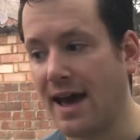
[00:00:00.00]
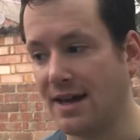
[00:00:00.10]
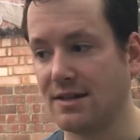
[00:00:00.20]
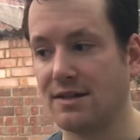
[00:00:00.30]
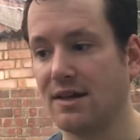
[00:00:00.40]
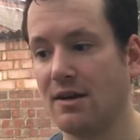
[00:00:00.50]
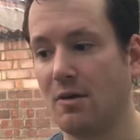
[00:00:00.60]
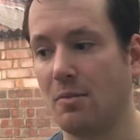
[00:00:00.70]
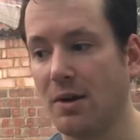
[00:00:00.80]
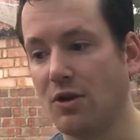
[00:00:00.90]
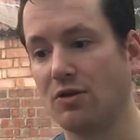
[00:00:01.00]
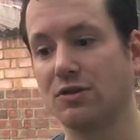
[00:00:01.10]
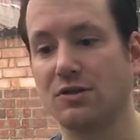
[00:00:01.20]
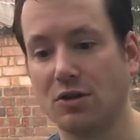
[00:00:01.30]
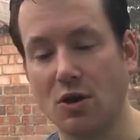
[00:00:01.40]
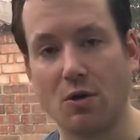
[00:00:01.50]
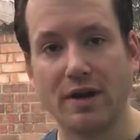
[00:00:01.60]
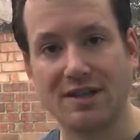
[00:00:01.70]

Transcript: and because the goal